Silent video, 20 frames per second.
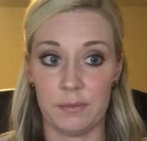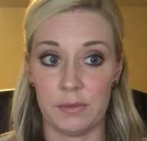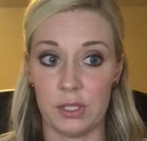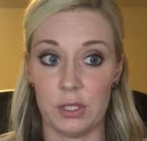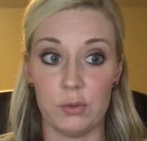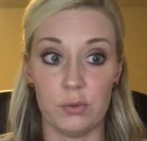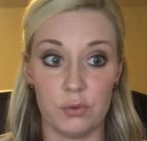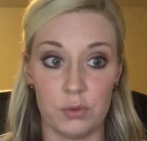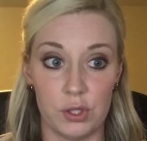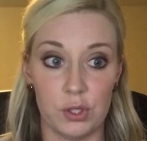
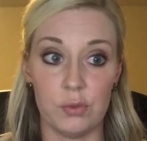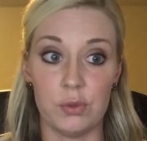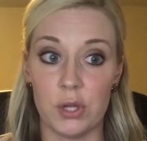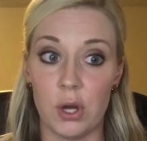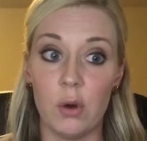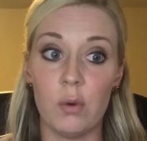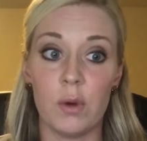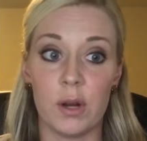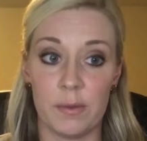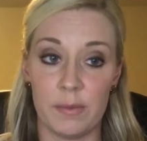You
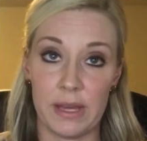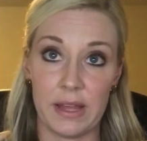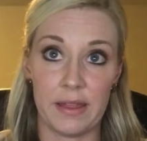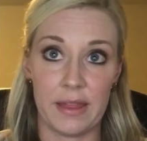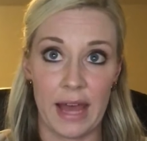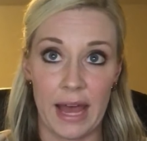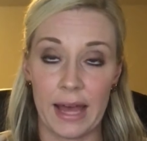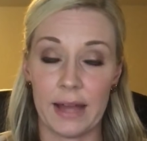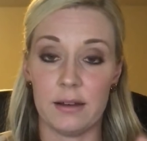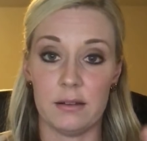don't want to be
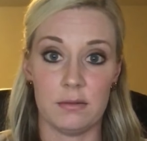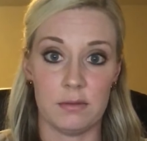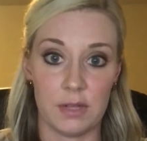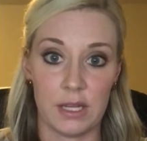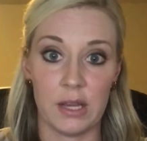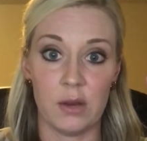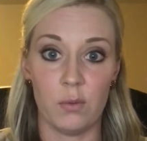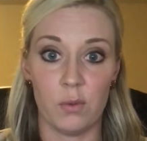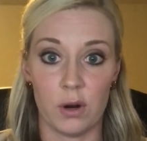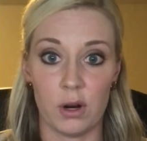that
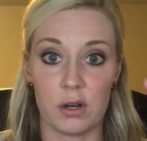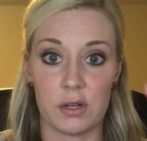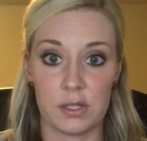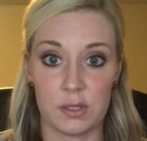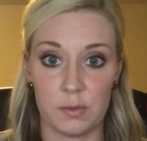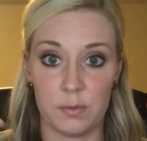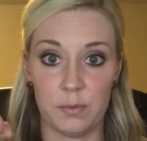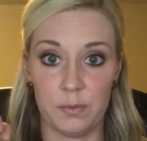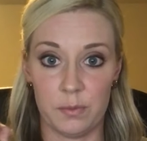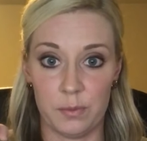it
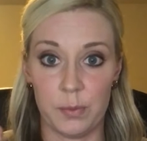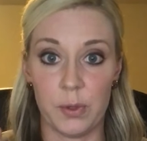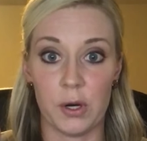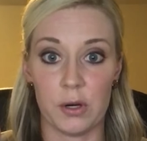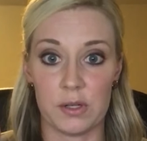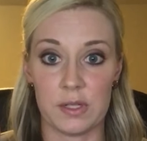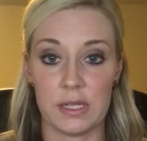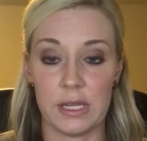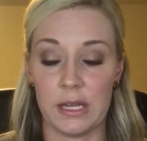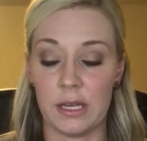works
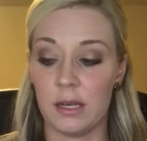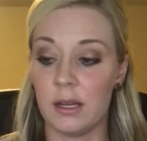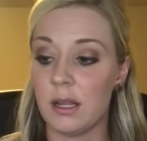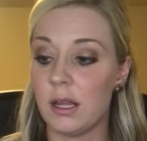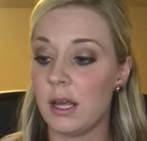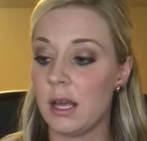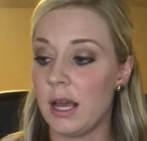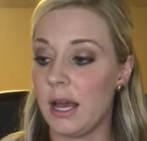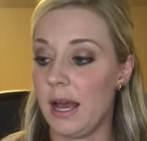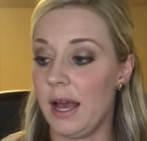person,
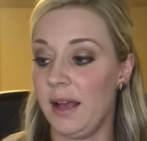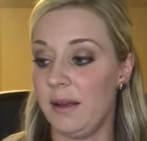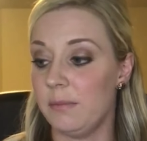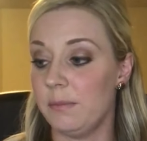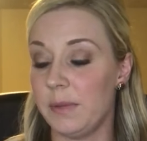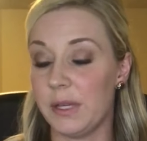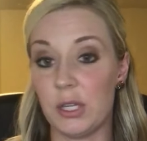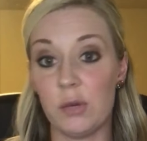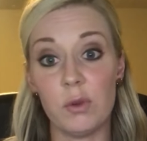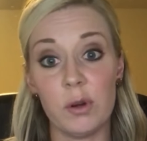
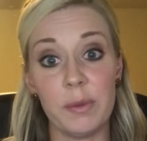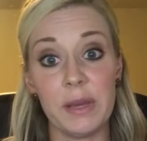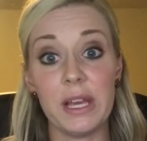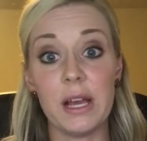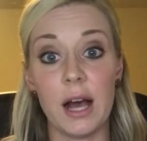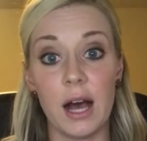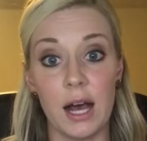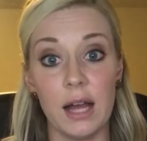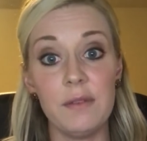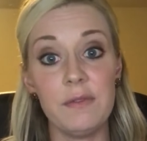but you want to
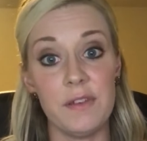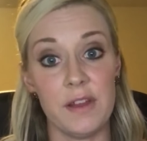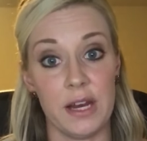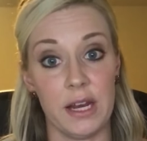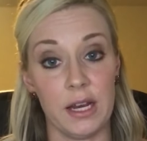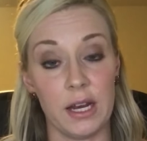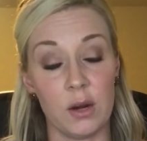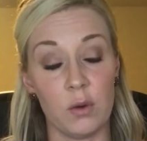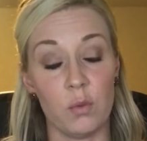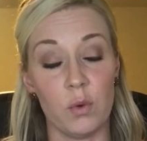be
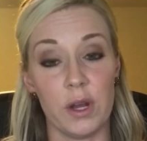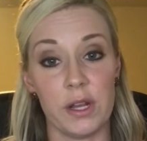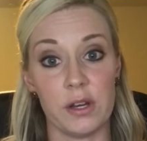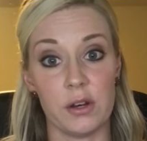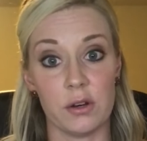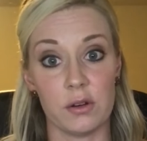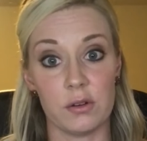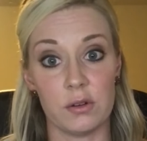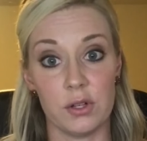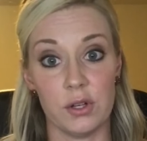confident in what
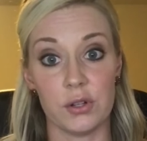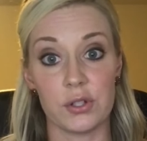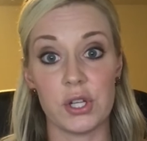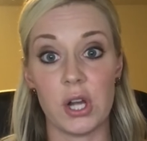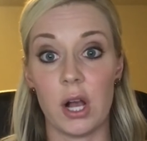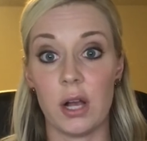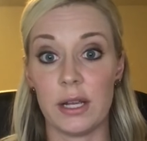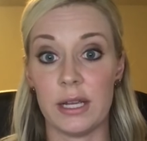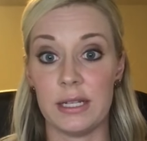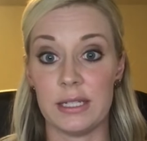you're
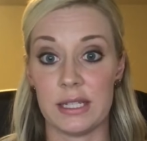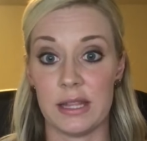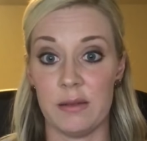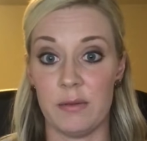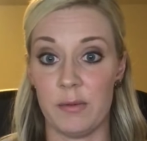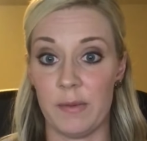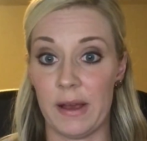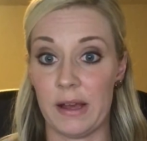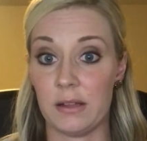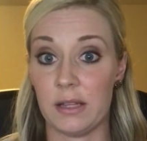talking to
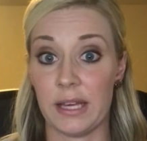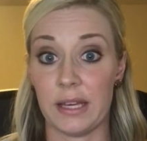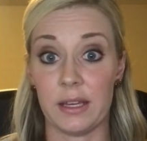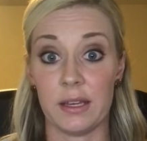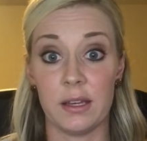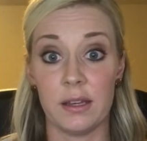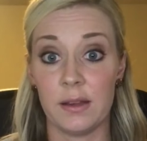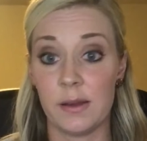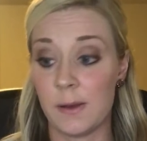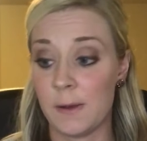them about.
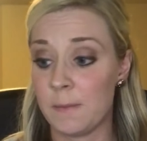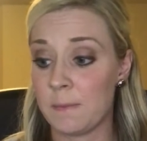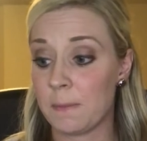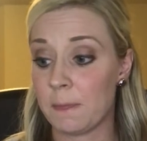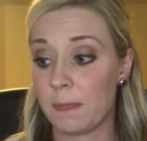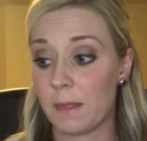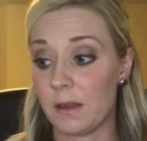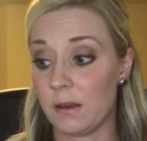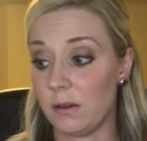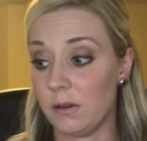Like,
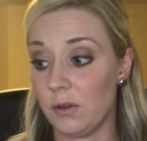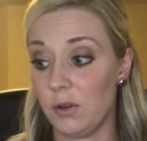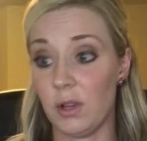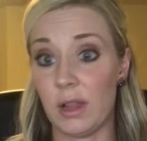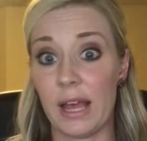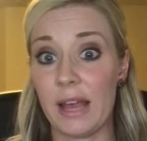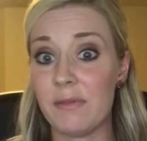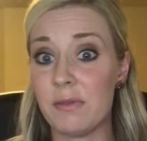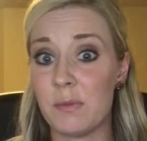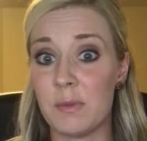
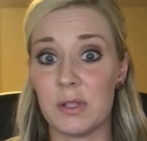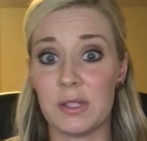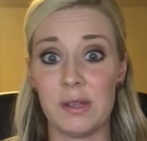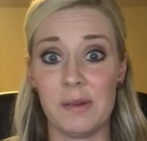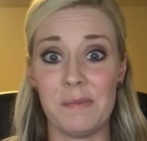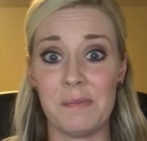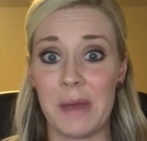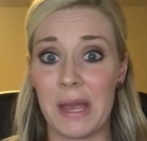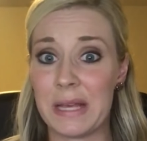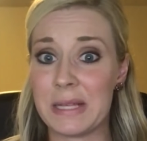girl, I have the
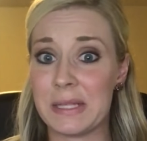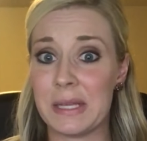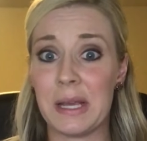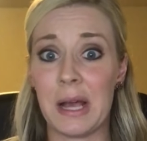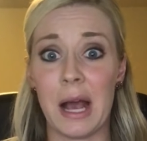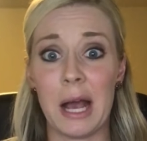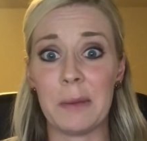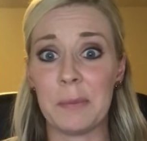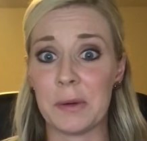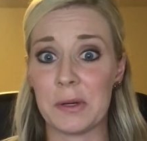most
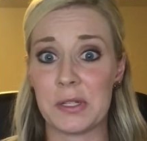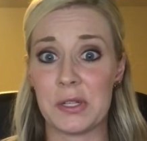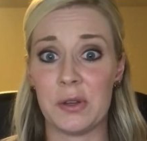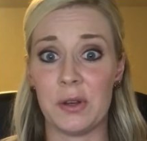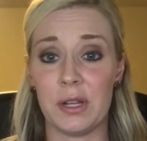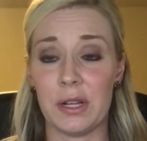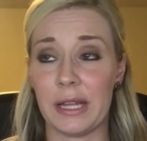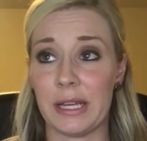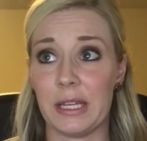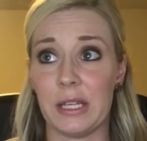amazing
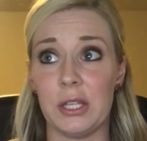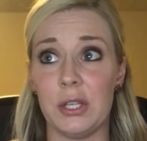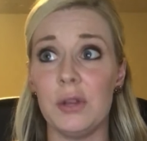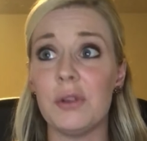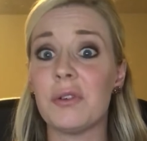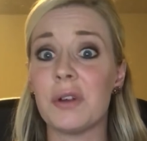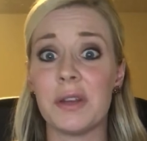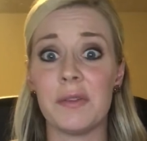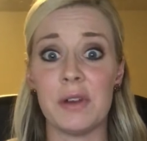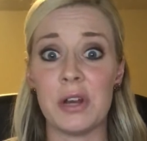opportunity. Like,
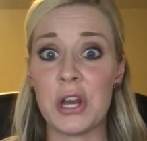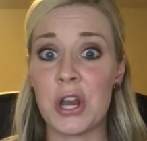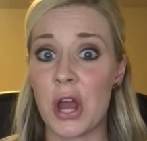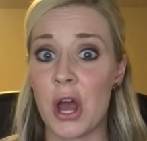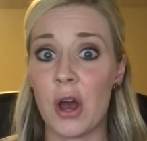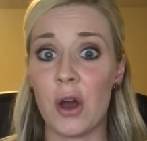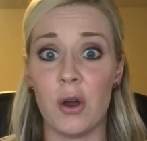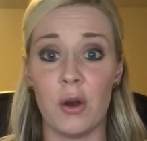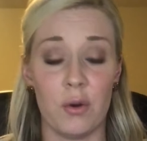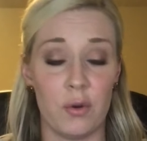you don't even
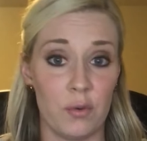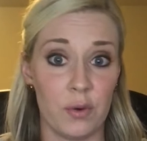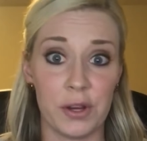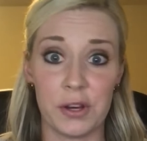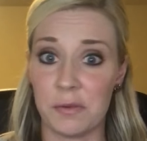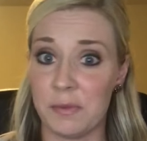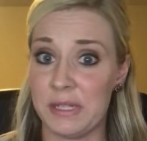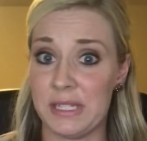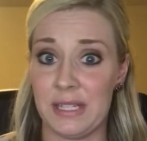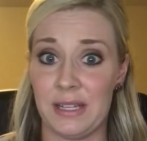know
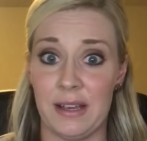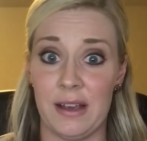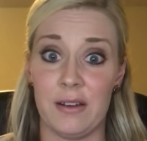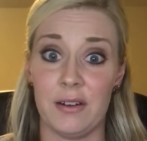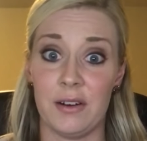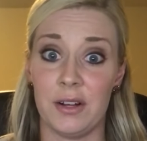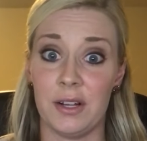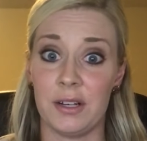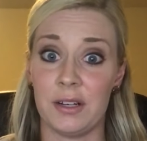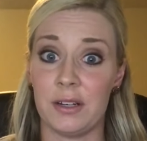what you're missing
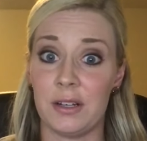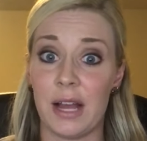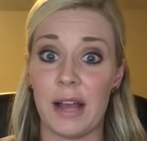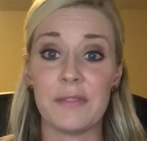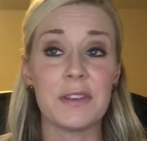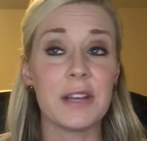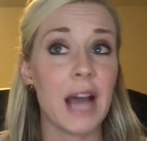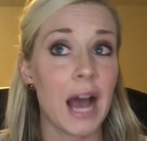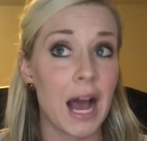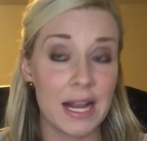out on.
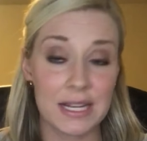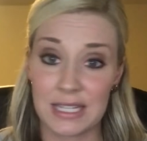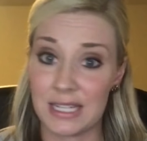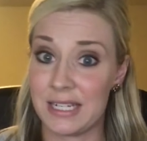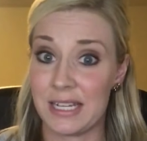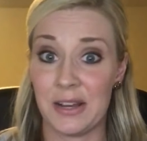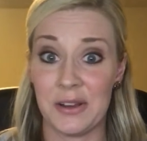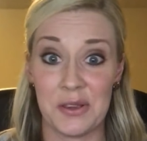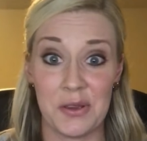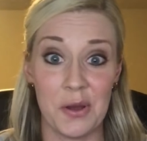I've got
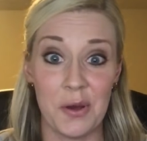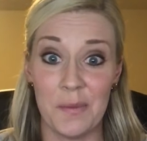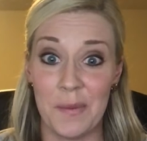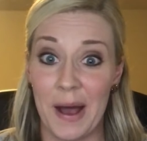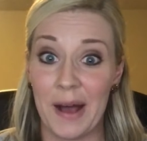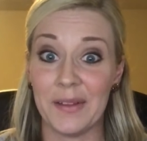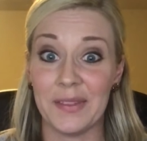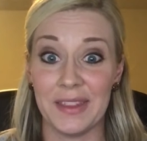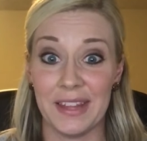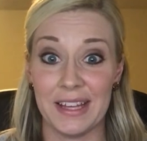to tell you
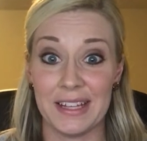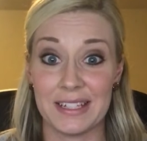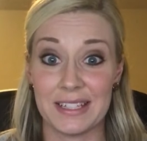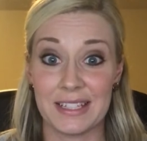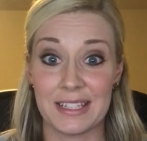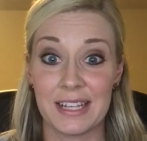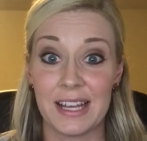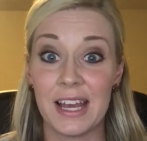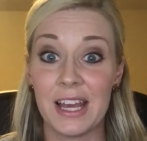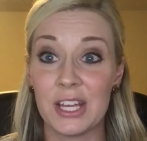about
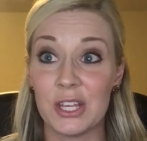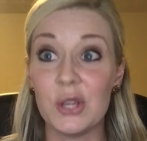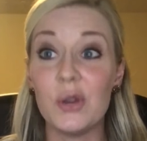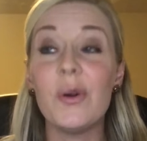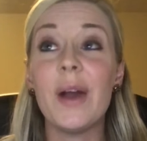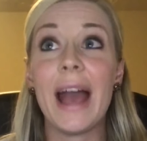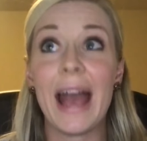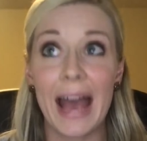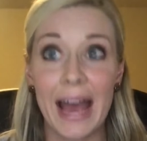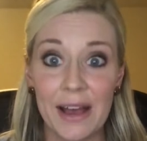this.
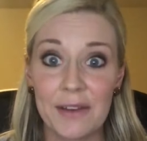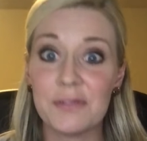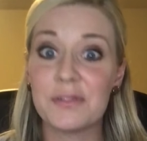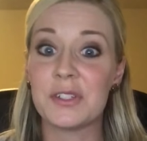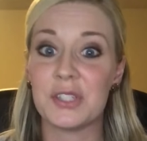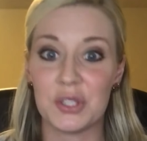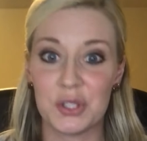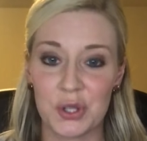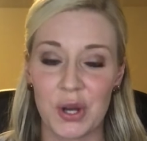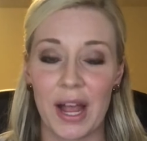You
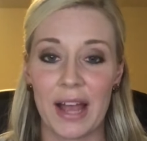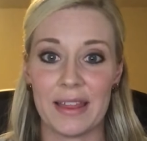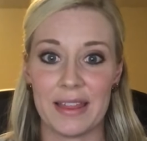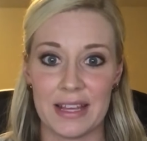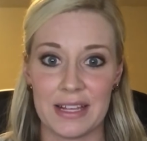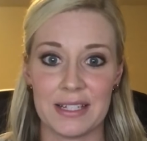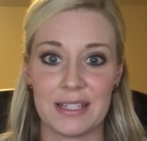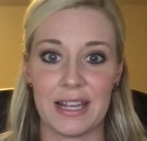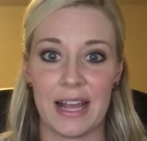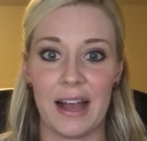have to try
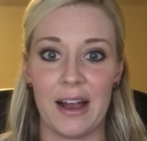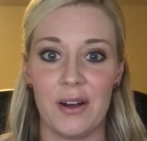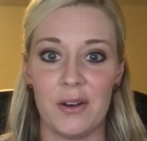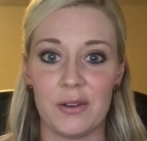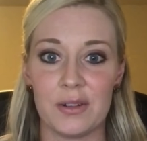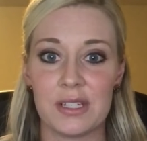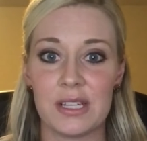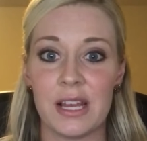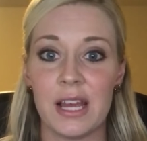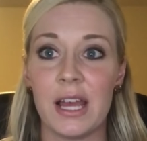this
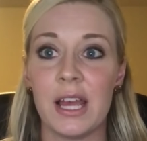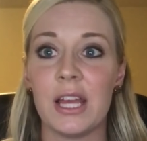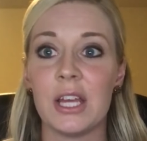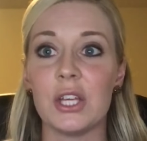out.